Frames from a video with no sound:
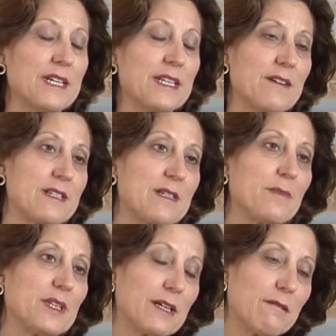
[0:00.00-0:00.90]
There is a
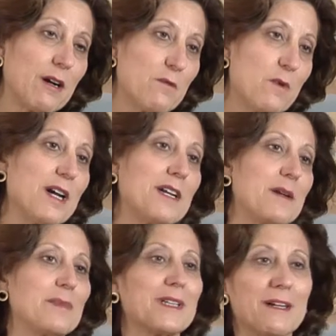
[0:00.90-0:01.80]
BOLERO-1 and
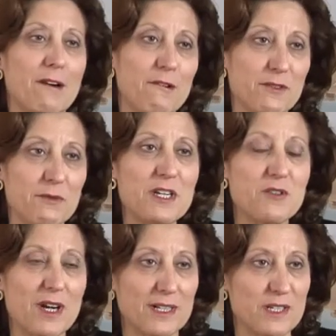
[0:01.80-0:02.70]
a BOLERO-3
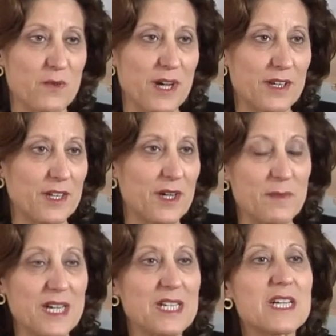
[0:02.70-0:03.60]
trial as well that are
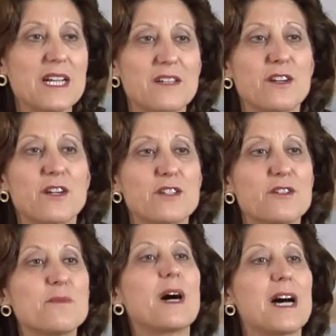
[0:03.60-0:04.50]
being done in
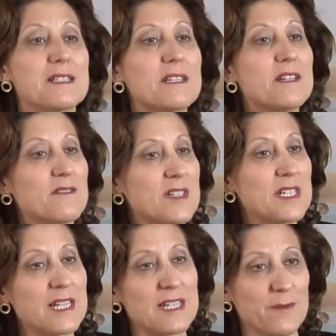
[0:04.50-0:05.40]
HER2-positive
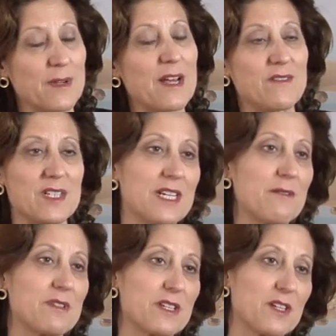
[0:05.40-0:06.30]
disease, and we haven't seen
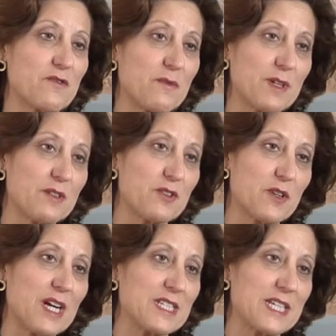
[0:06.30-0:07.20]
results from those
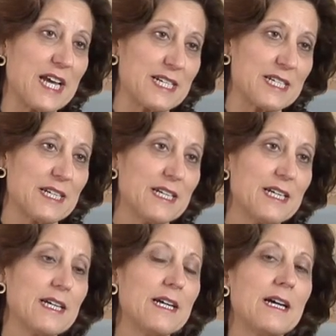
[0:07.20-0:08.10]
trials yet.
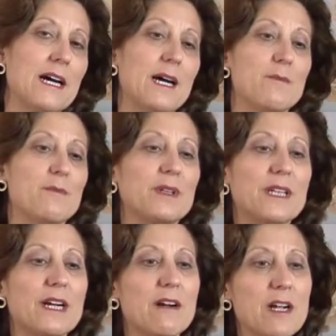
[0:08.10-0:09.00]

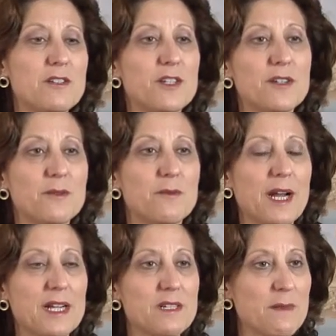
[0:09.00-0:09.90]
BOLERO-2
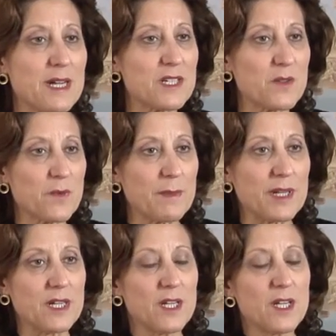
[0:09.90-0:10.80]
randomized
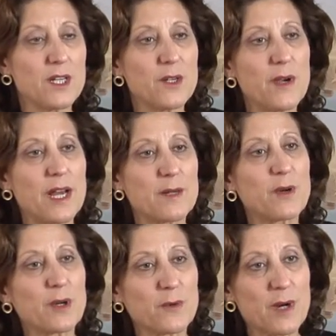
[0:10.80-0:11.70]
women who had
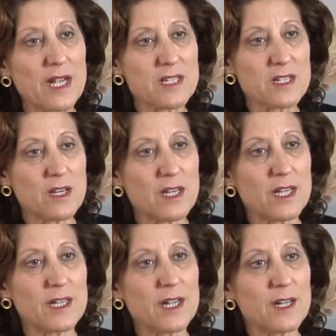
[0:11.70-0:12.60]
progressed
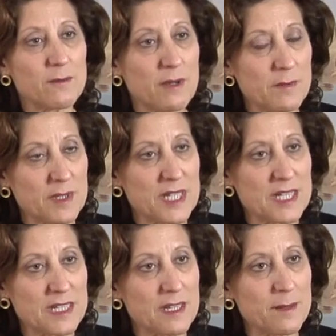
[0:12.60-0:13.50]
on an
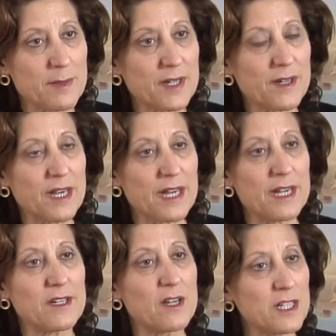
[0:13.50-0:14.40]
aromatase inhibitor, a
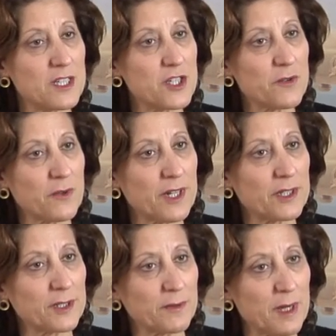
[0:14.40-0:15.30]

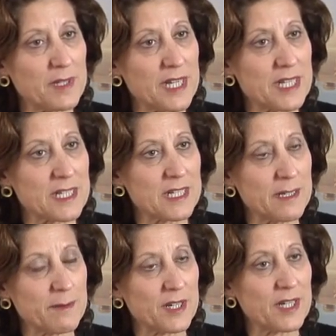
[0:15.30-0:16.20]
non-steroidal aromatase
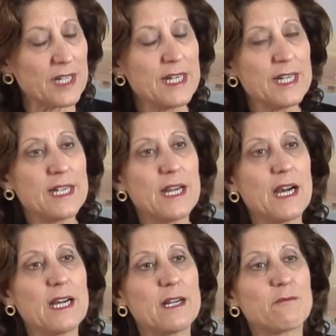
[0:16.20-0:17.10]
inhibitor,
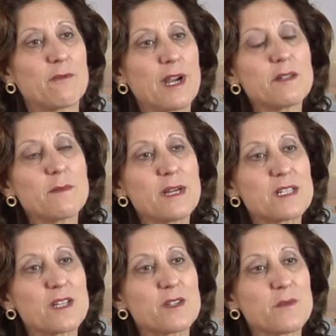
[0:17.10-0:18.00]

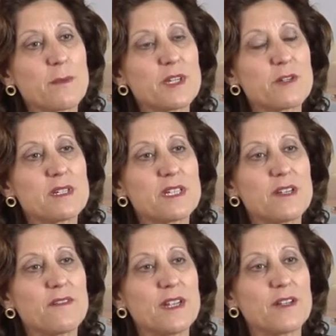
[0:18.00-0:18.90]
randomized those women to
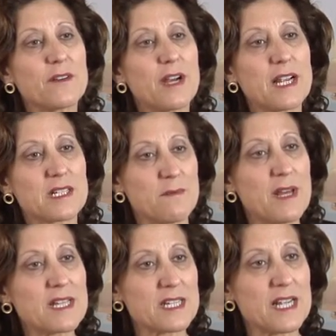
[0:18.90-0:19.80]
receive either
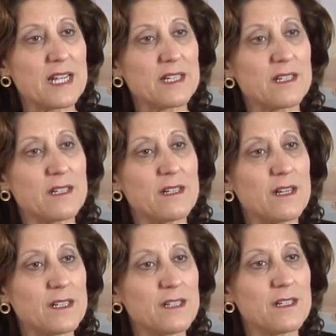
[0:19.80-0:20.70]
exemestane,
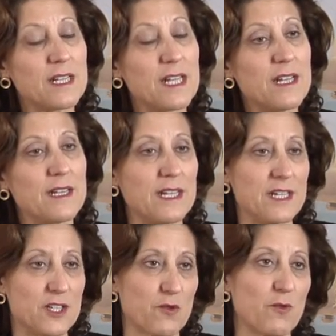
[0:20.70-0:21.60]
the
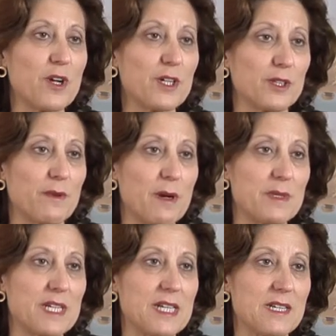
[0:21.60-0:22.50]
steroidal
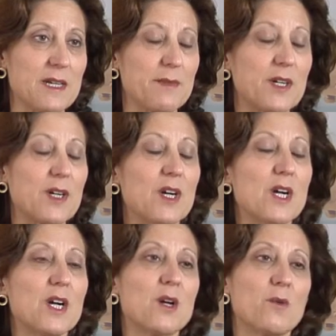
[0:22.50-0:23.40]
aromatase inhibitor,
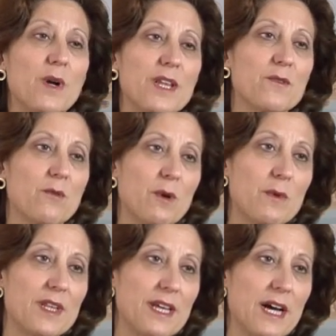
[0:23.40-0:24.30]
with or
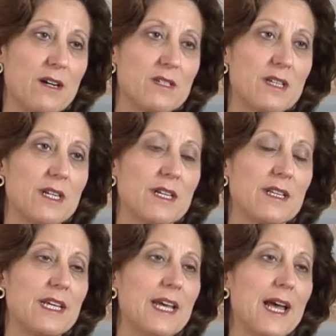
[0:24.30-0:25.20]
without
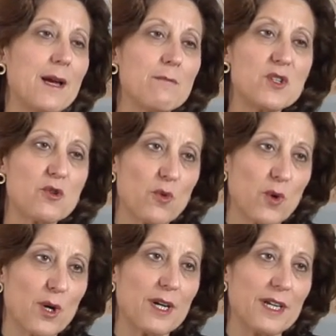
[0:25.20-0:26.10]
the
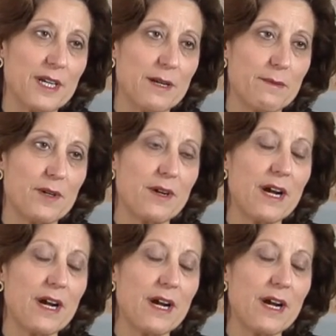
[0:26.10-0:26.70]
mTOR inhibitor,